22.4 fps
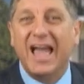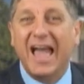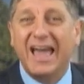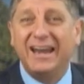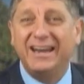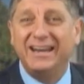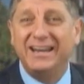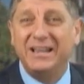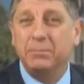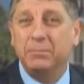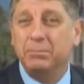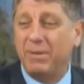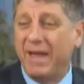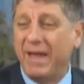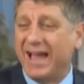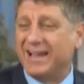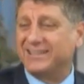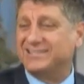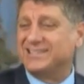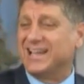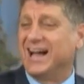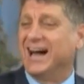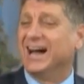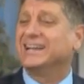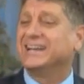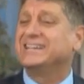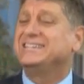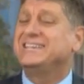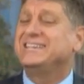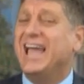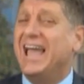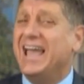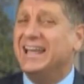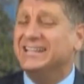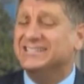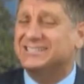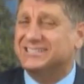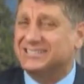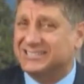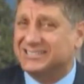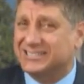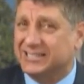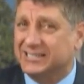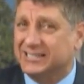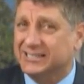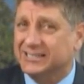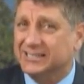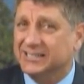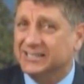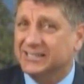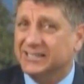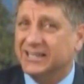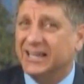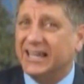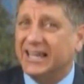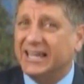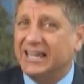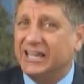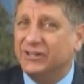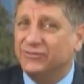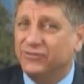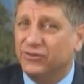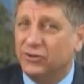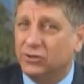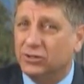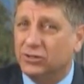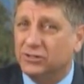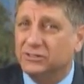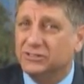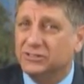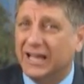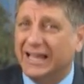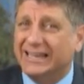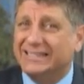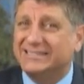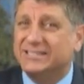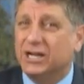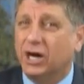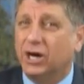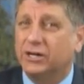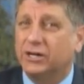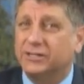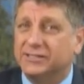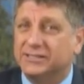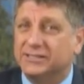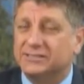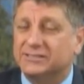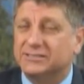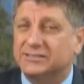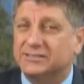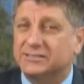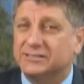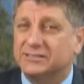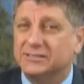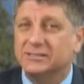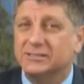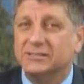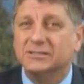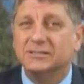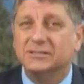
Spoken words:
and an impact against evil and darkness.